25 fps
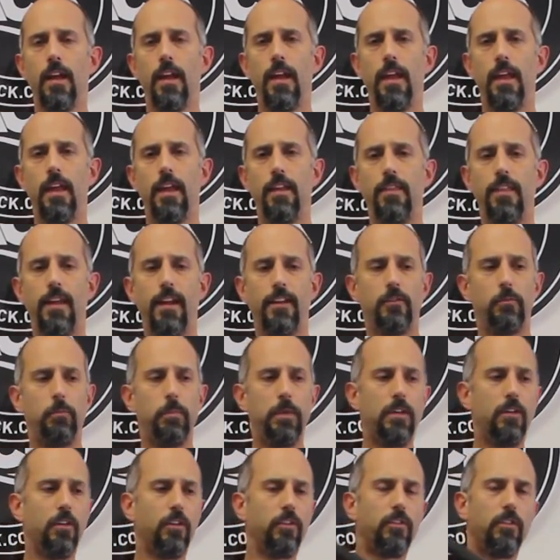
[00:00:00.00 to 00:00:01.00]
And that's
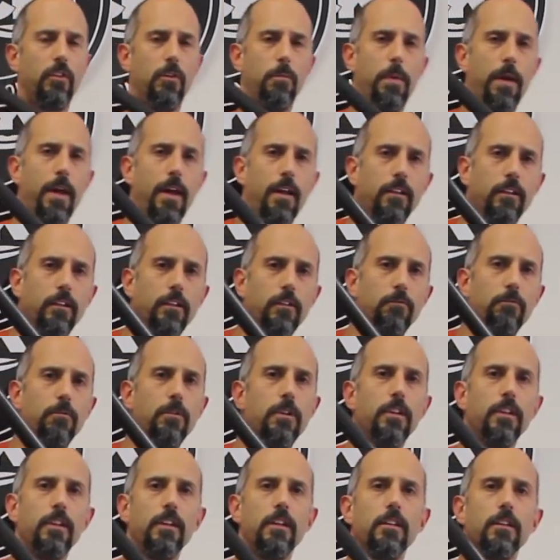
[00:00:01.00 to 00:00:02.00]
because they're paddling
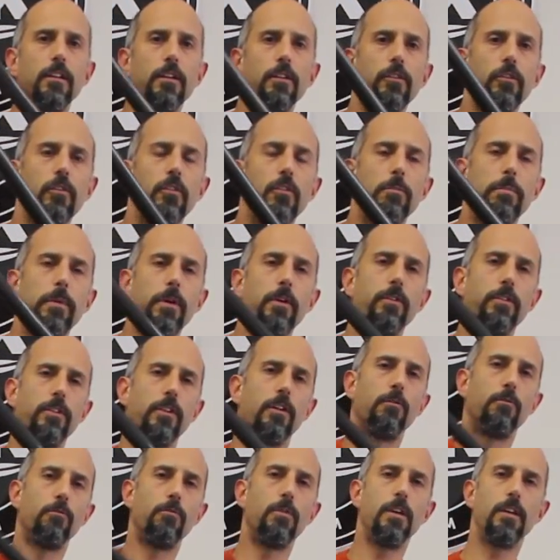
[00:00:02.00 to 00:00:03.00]
really close to the boat and
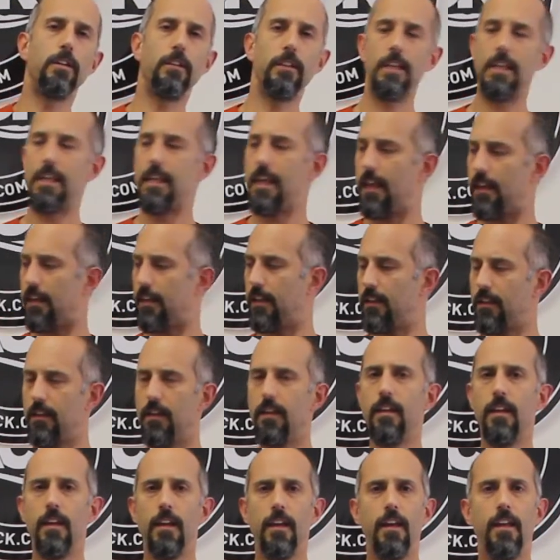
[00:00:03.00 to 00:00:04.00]
they're really getting
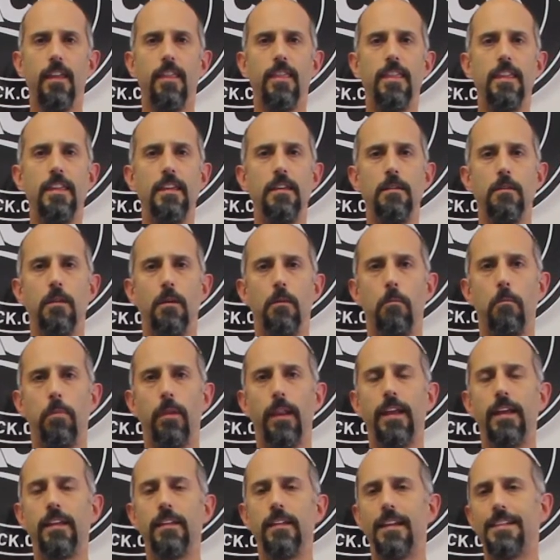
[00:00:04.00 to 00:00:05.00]
the
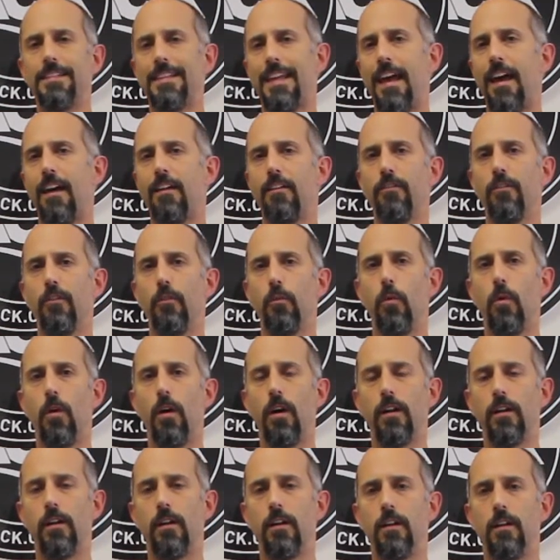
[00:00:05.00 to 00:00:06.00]
blade that's out of the
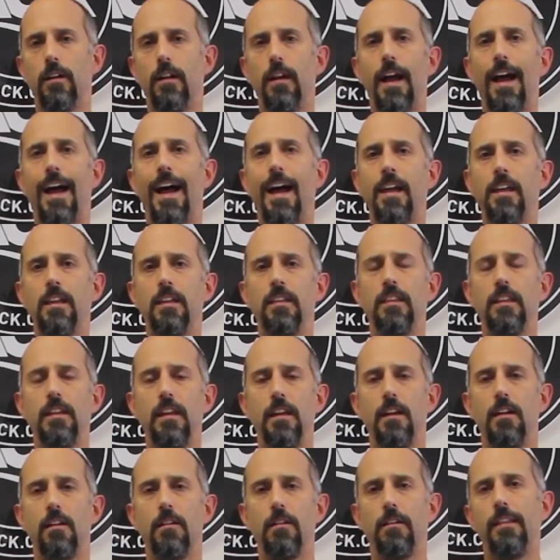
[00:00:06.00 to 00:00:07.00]
water high in the
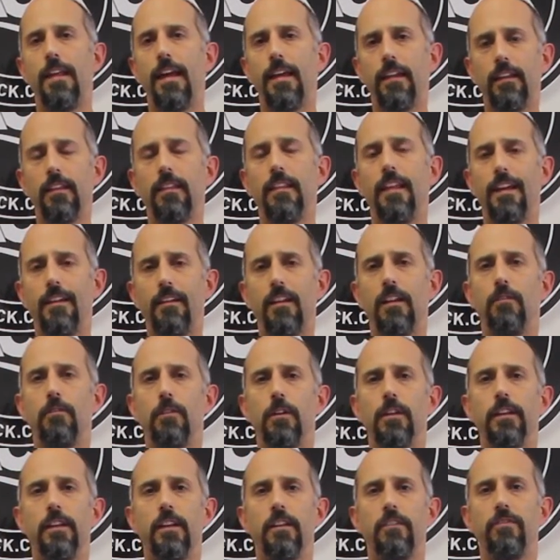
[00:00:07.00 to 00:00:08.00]
air, and that can
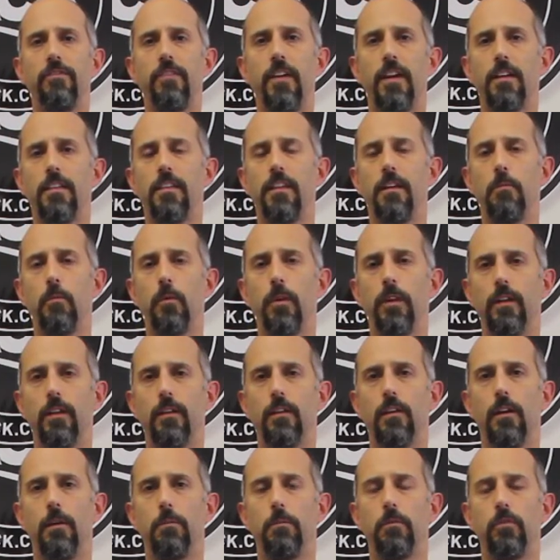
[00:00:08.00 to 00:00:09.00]
really affect them when it
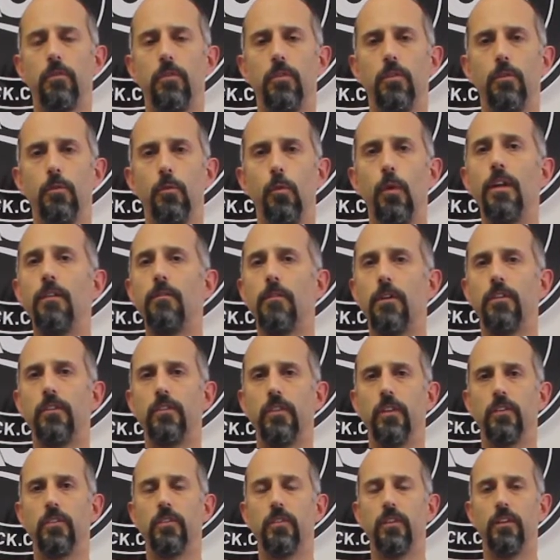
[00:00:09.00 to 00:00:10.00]
comes to wind
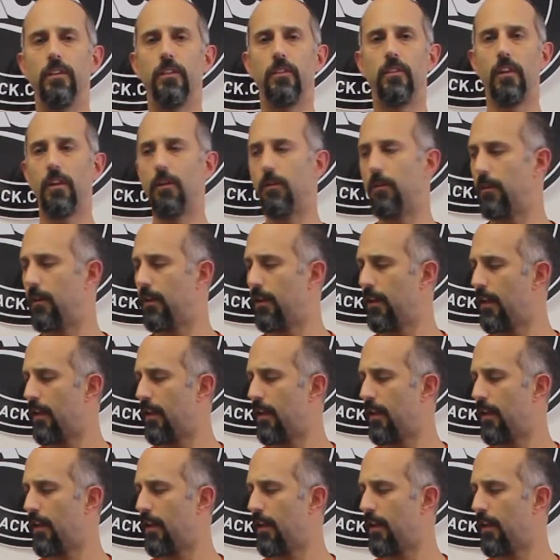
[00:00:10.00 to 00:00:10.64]
resistance and